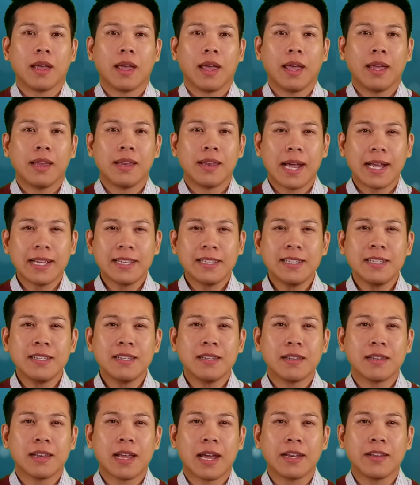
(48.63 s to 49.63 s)
In
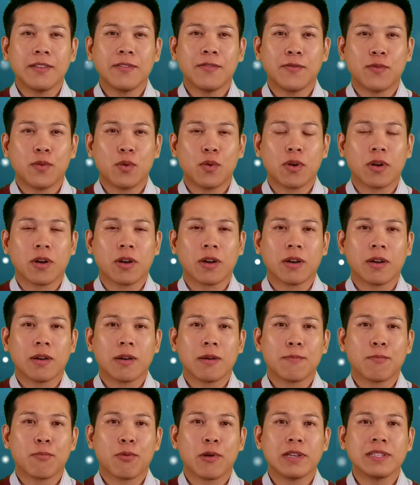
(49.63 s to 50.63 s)
1994,
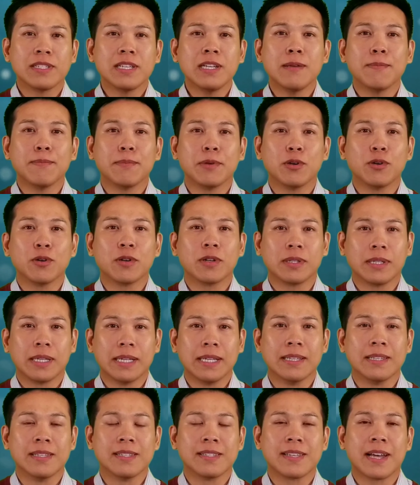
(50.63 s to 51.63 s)
President Bill
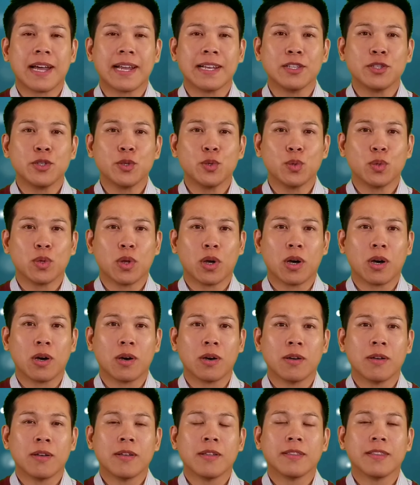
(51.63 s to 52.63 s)
Clinton signed into
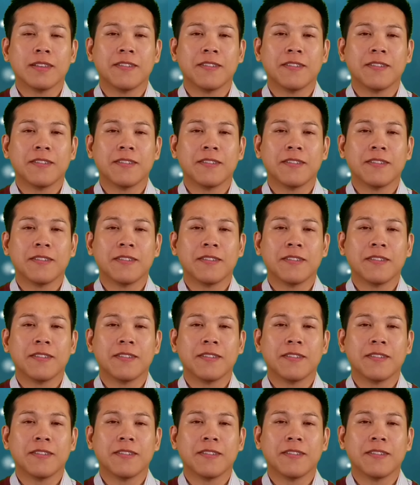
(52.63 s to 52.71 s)
law